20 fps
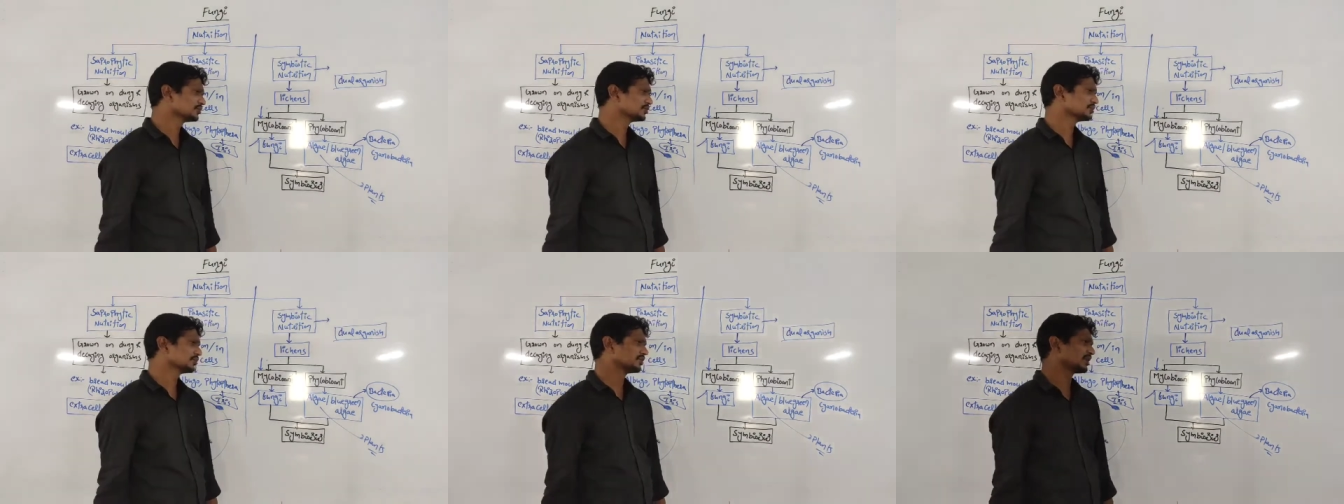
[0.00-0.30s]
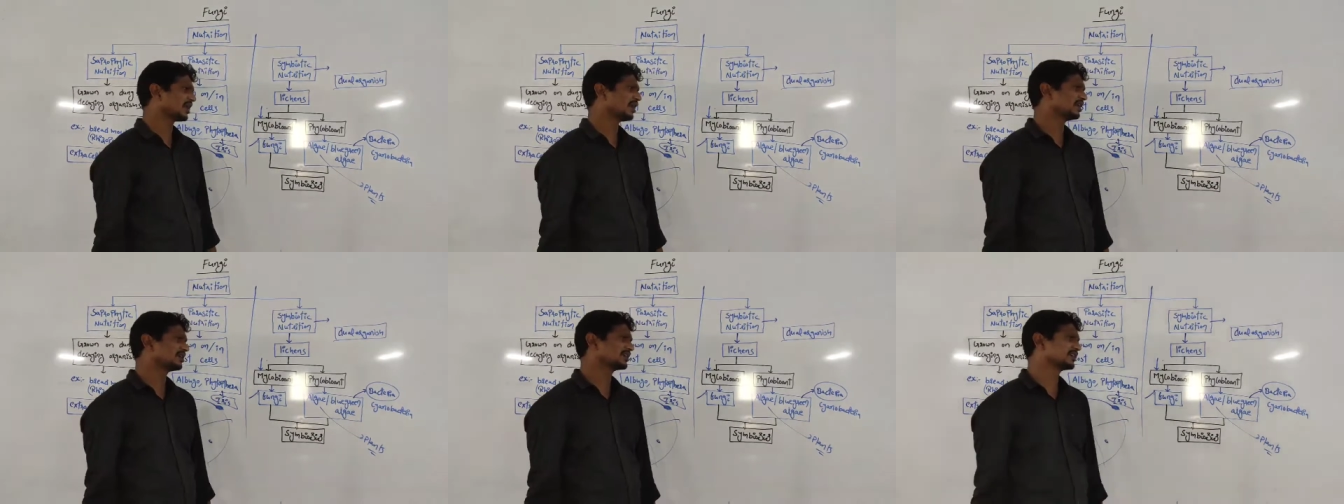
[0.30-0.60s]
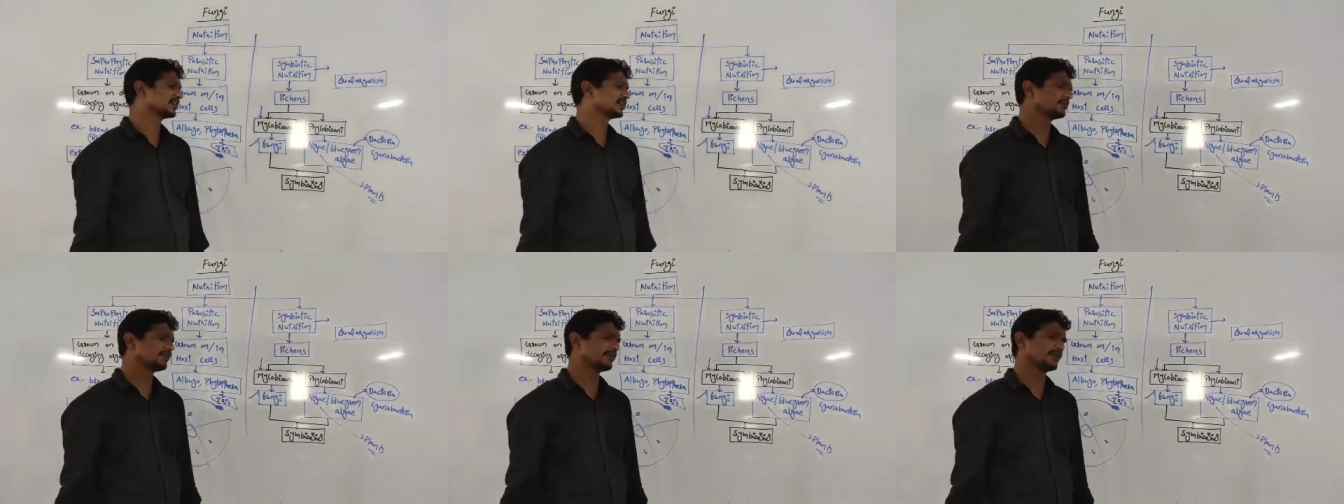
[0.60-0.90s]
So the
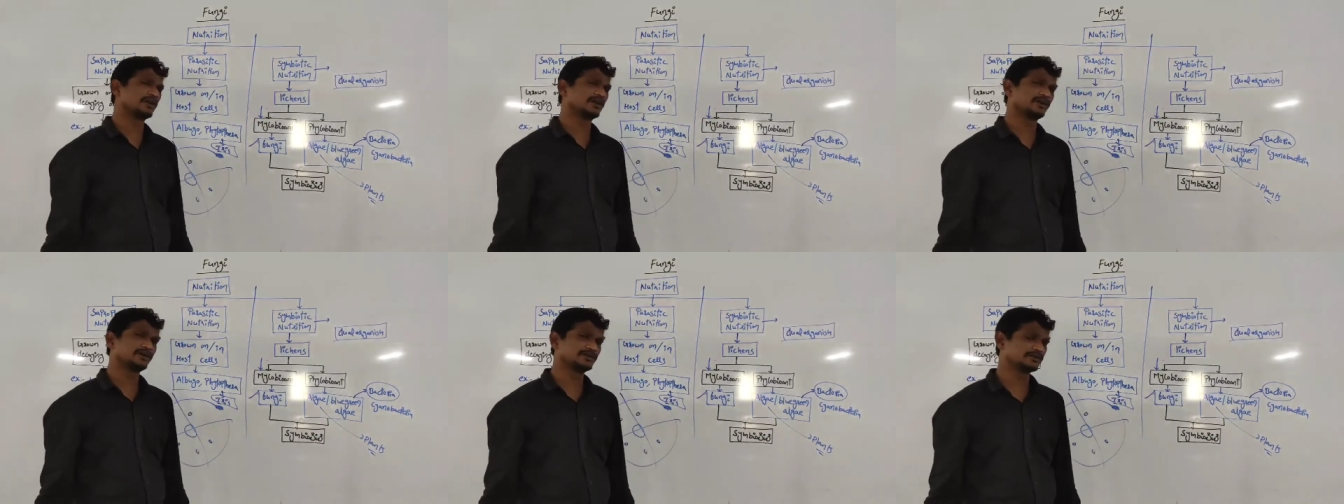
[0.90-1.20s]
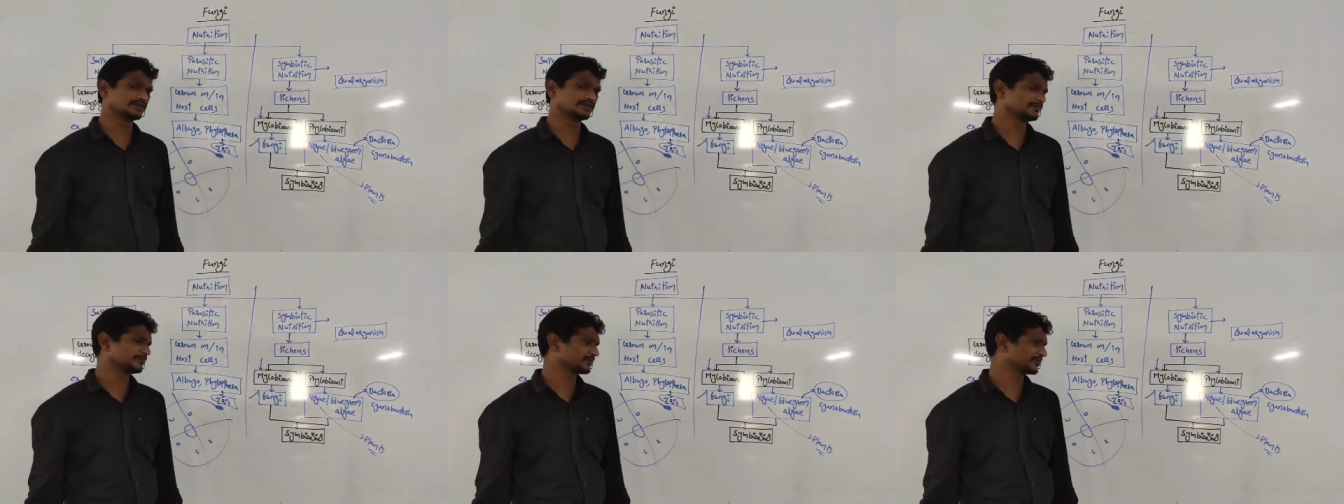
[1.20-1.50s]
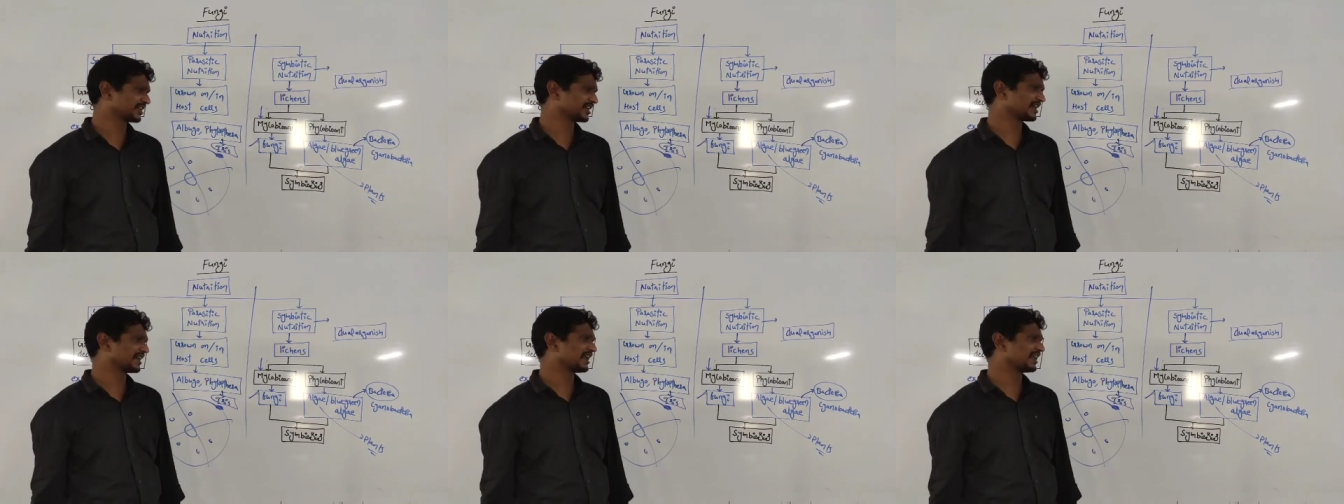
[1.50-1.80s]
algae part
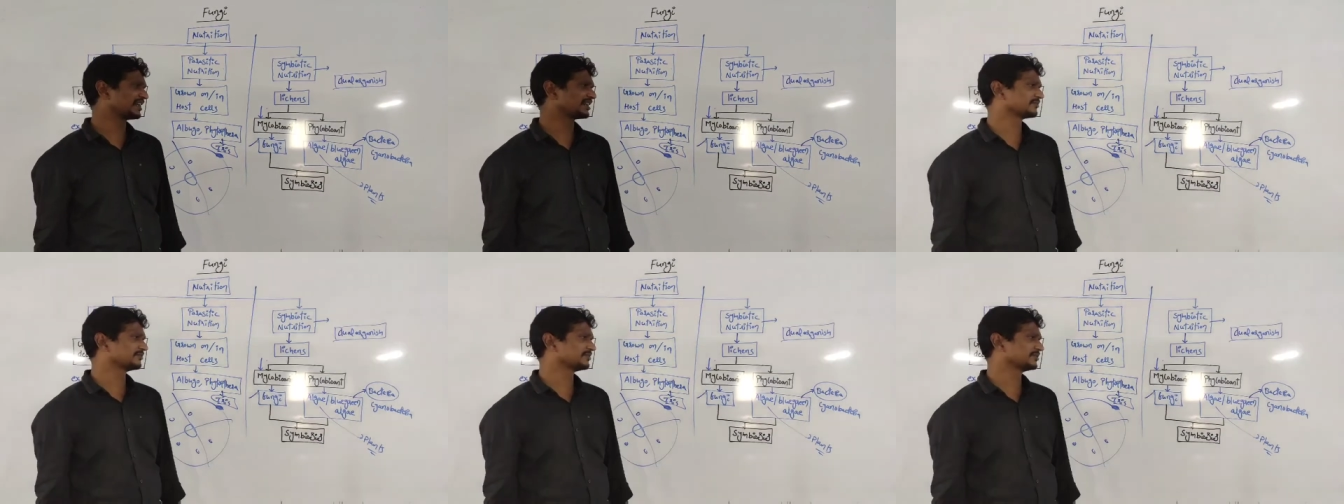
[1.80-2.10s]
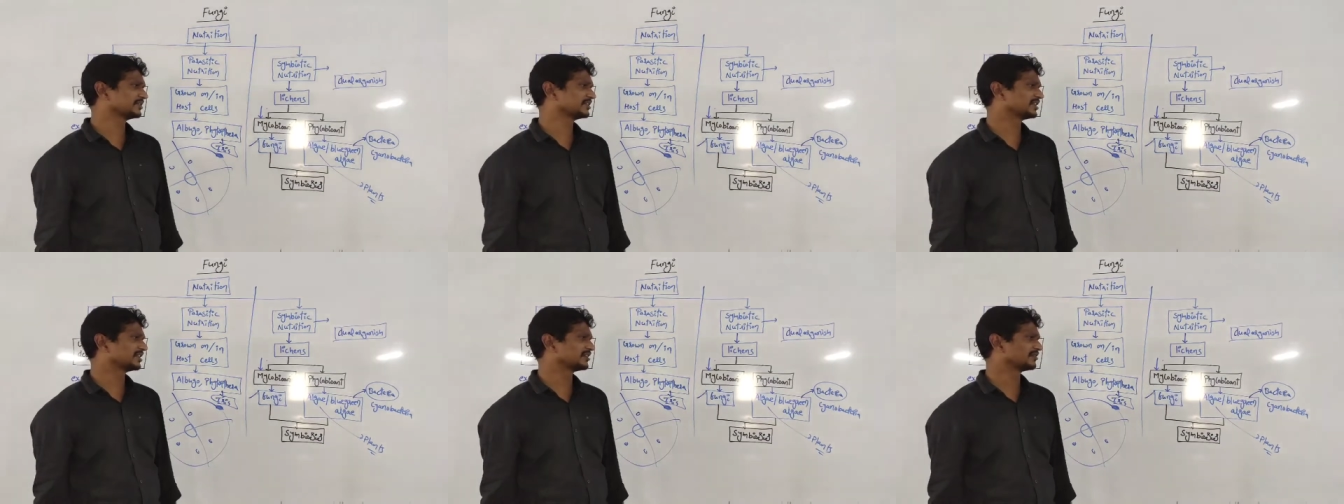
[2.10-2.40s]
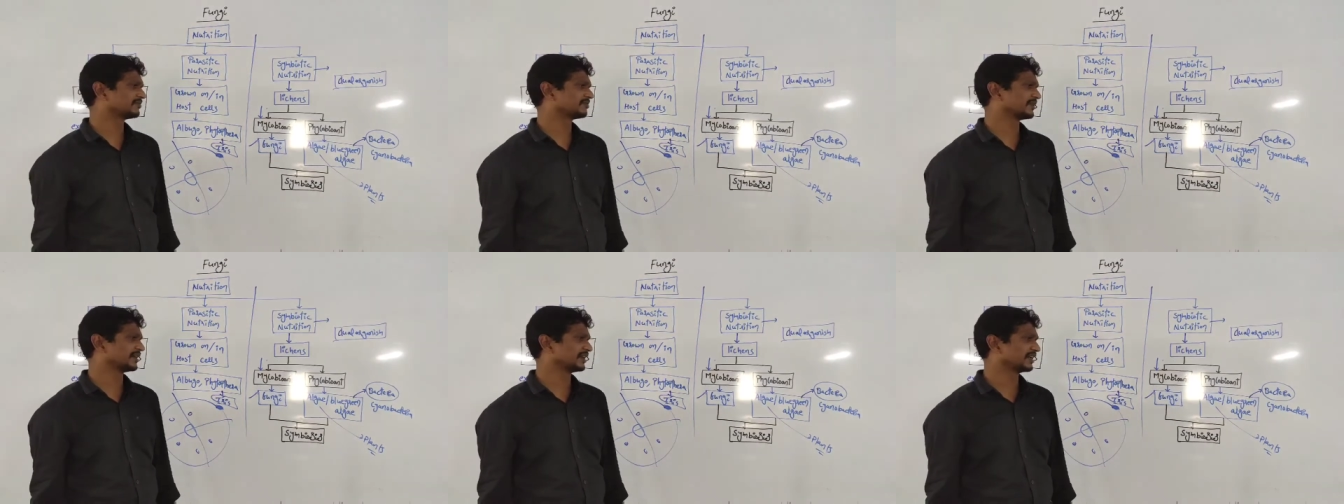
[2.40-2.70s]
interact with
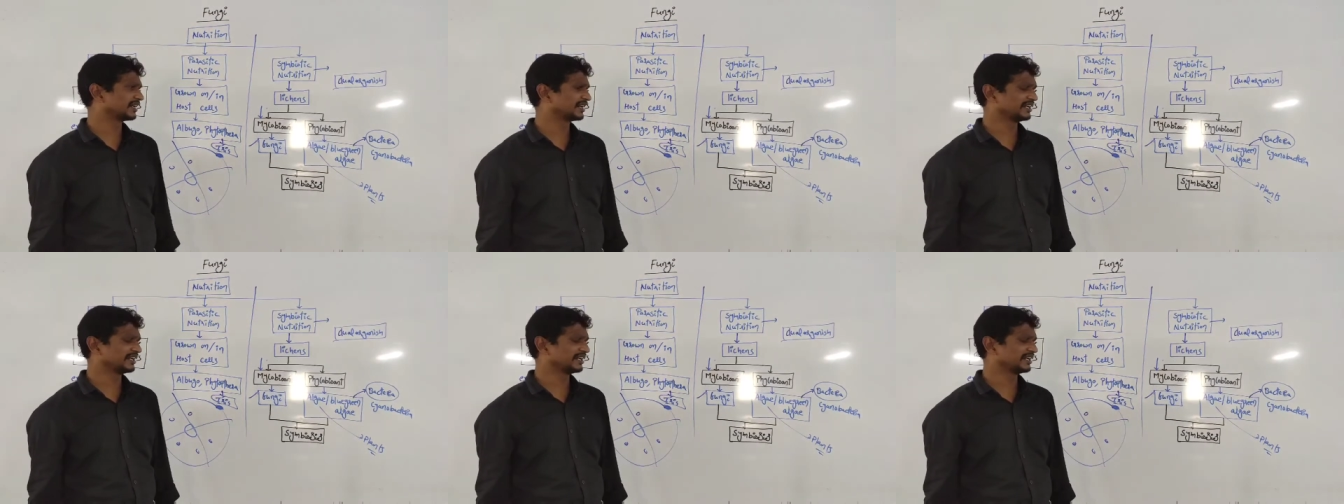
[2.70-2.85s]
that